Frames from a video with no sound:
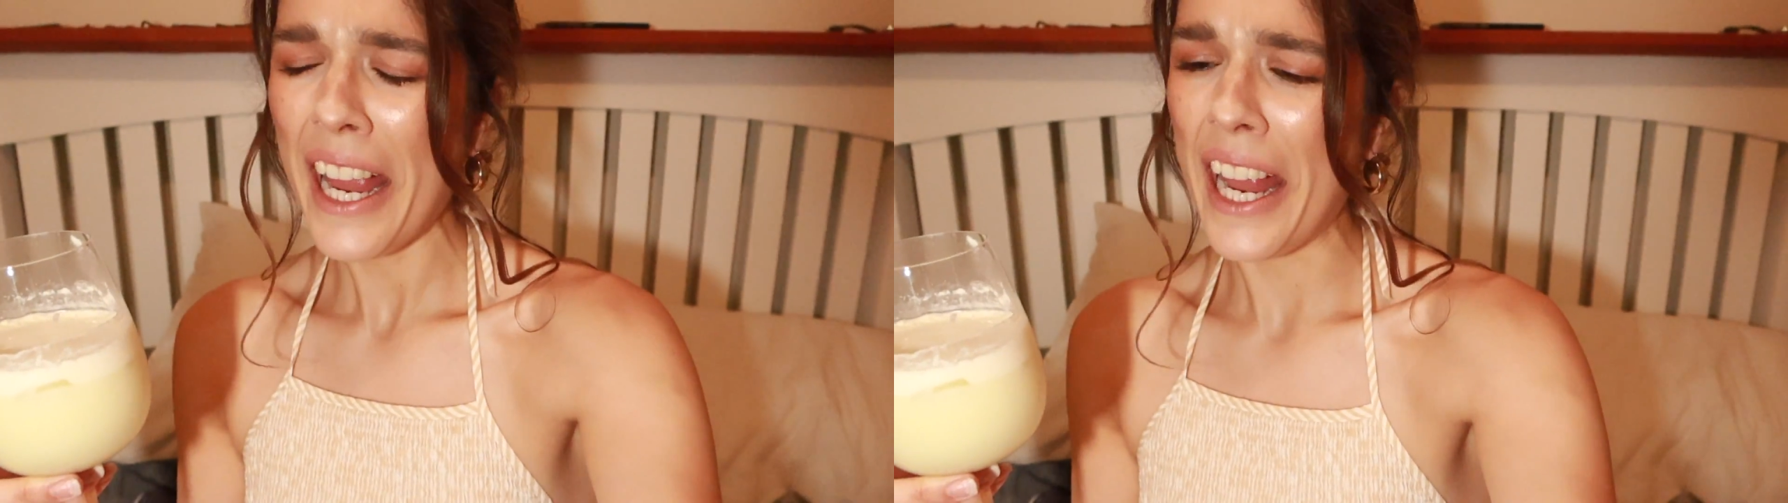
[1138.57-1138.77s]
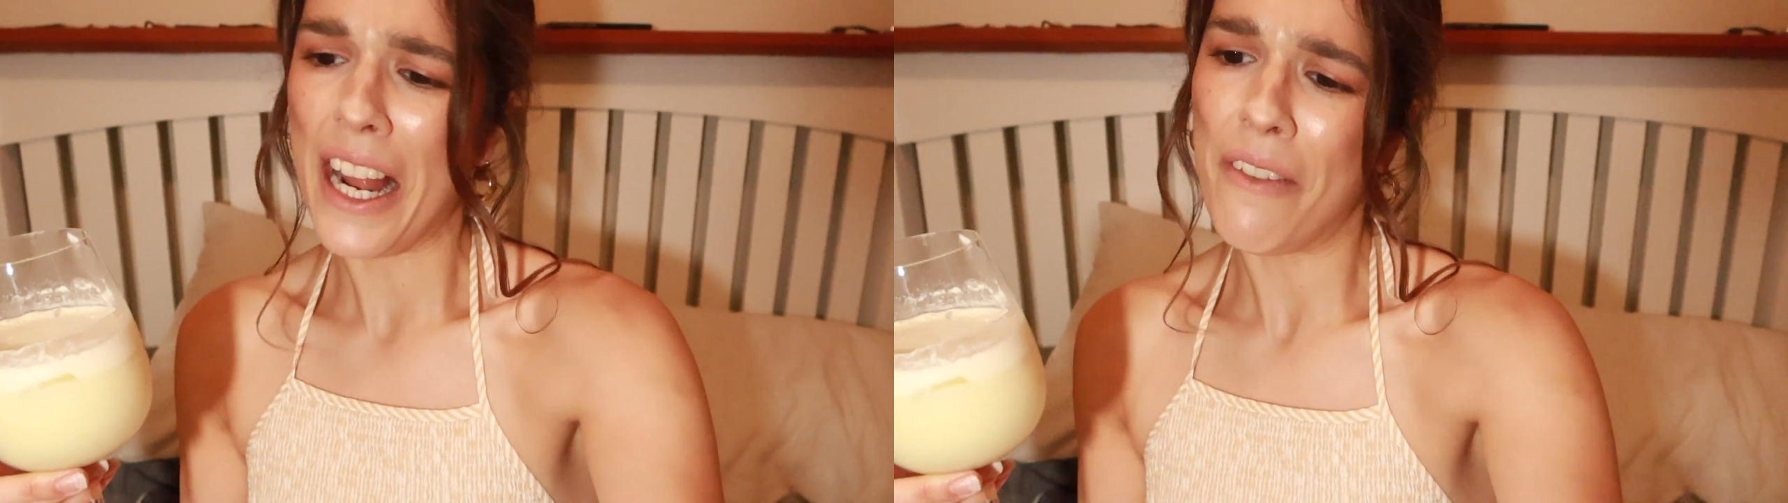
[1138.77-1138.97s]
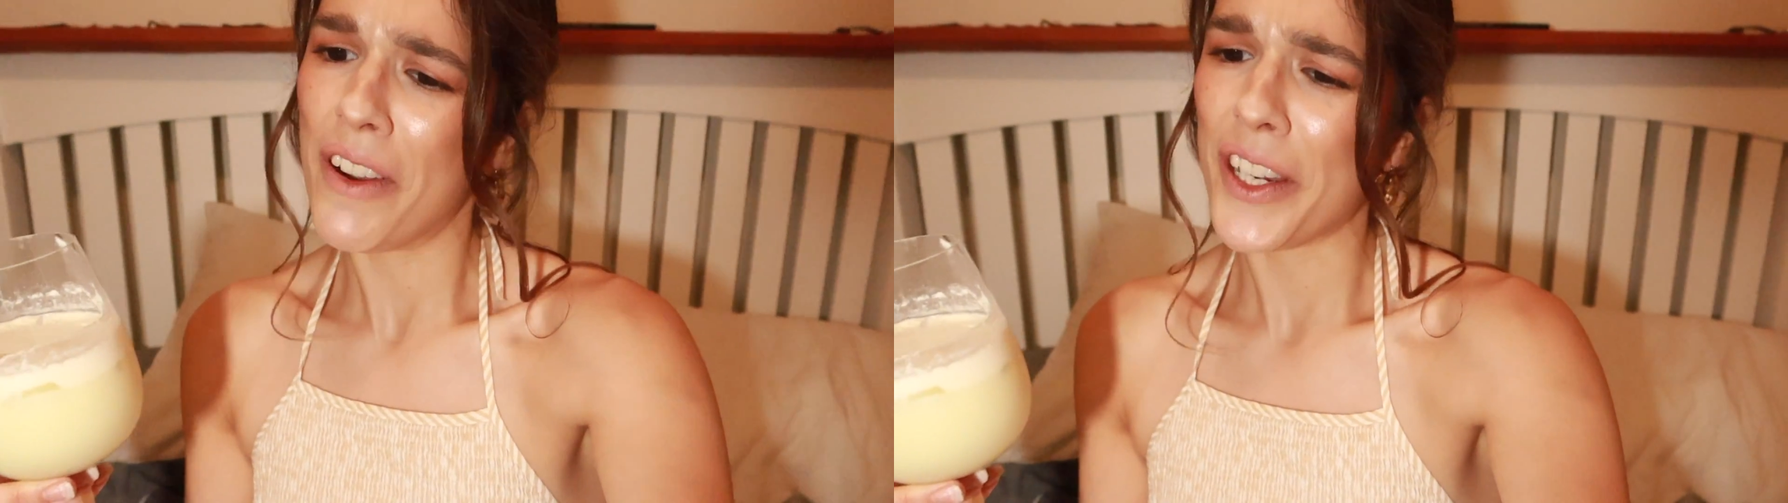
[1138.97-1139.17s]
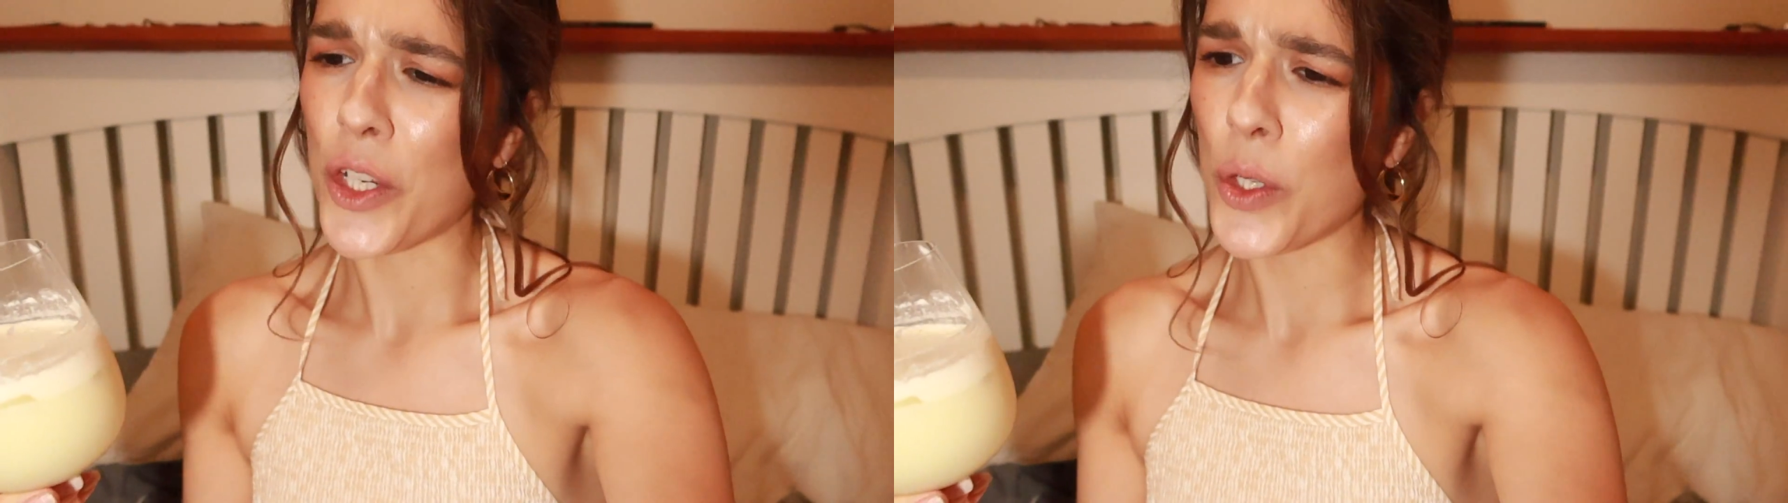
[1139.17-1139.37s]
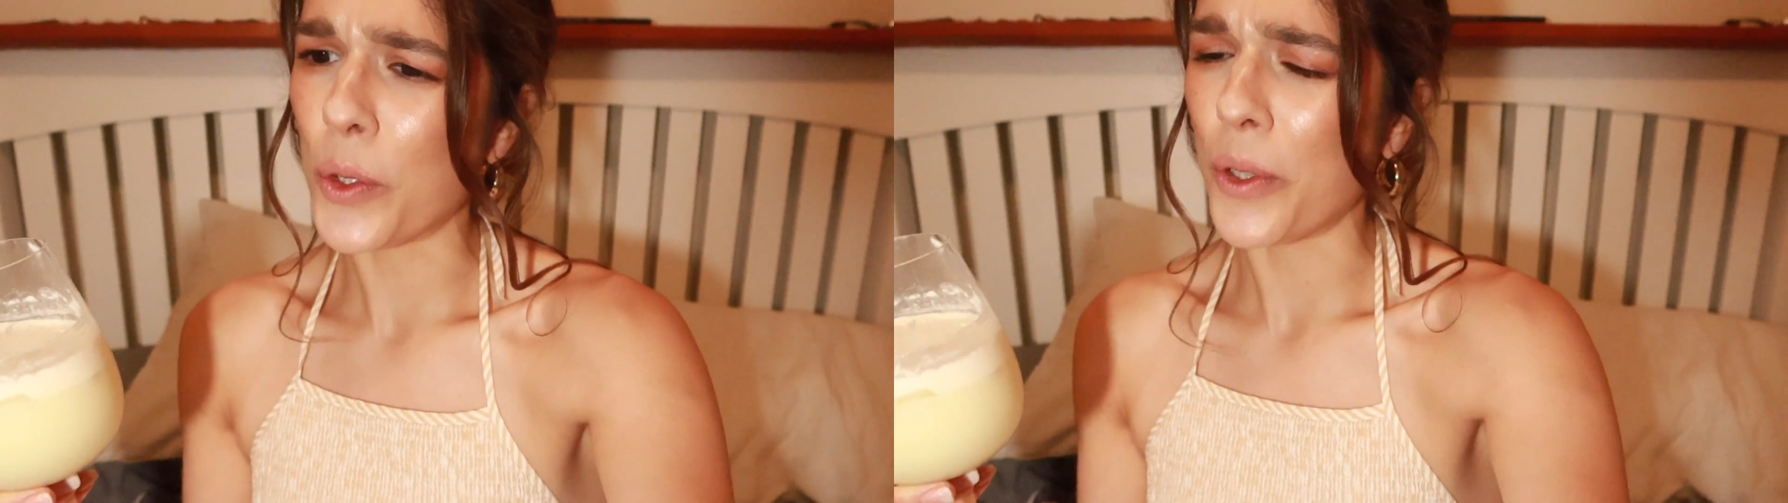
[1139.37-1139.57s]
in our very
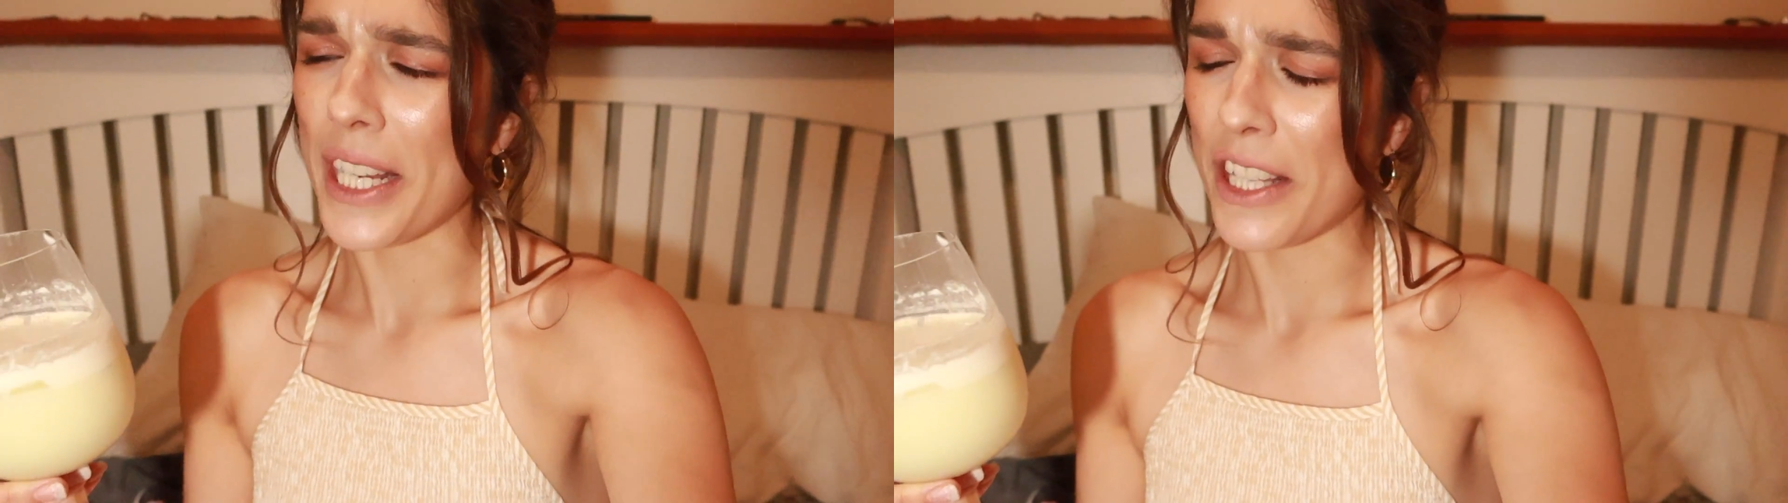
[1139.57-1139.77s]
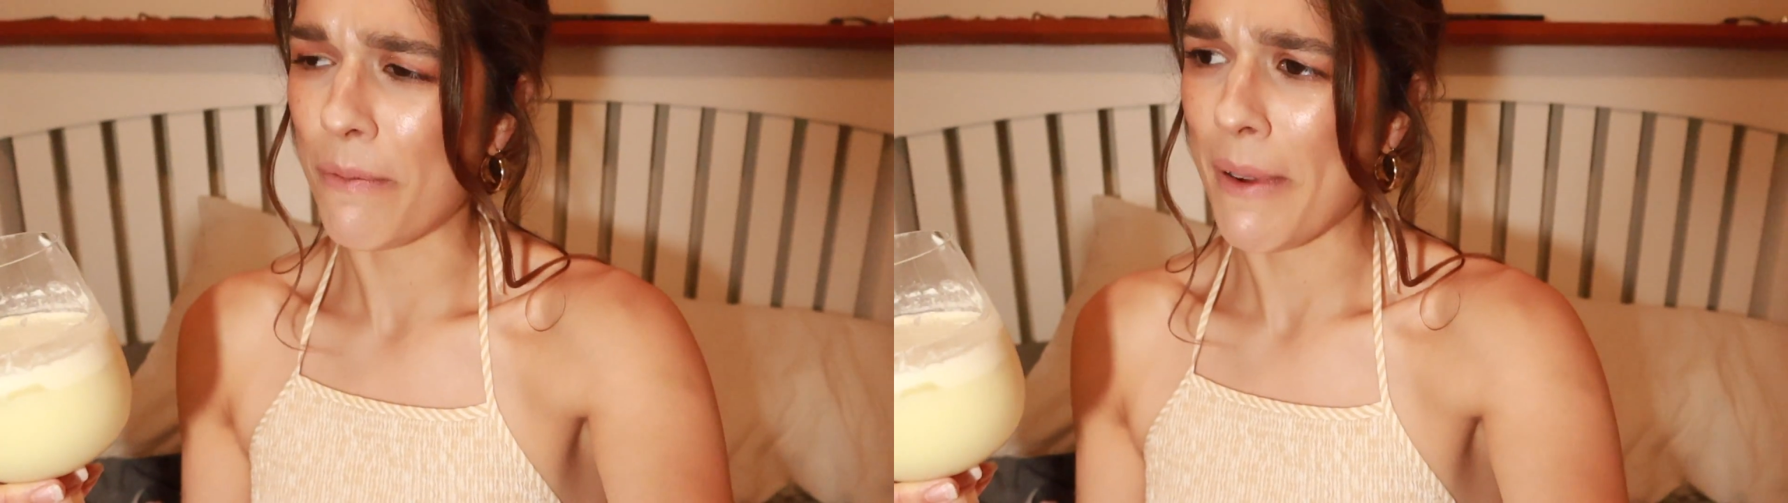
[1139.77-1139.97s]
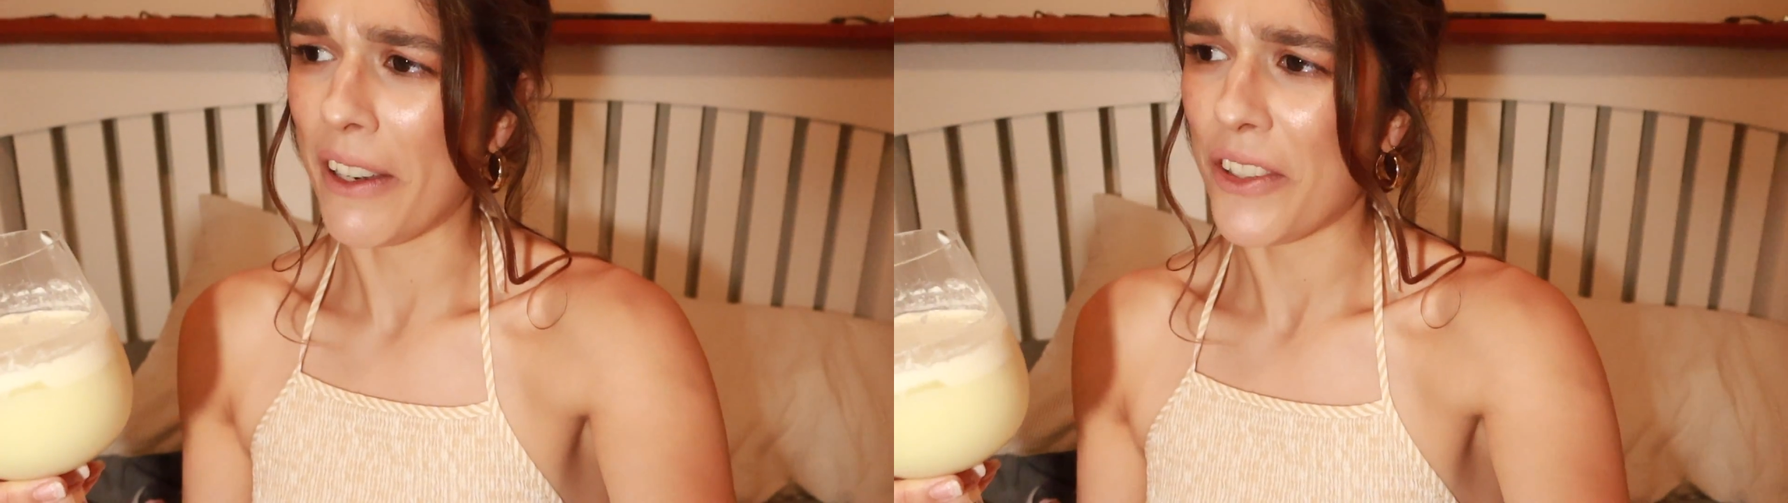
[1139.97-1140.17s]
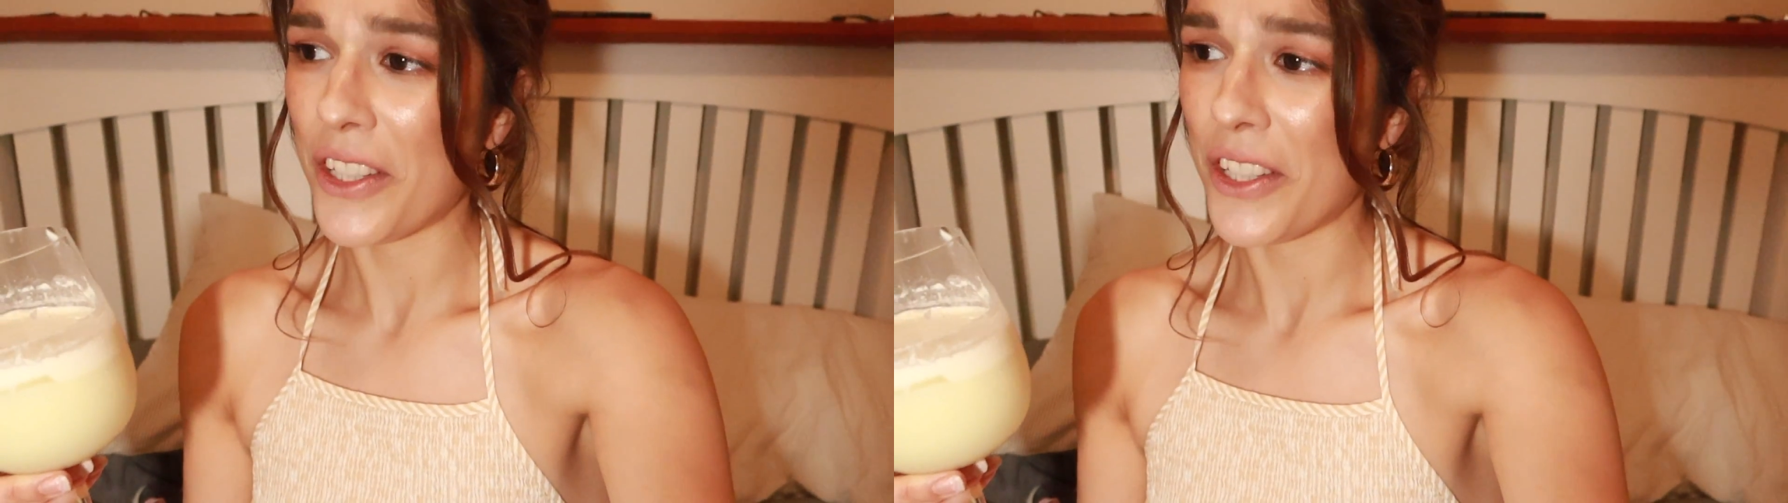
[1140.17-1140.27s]
short years of marriage,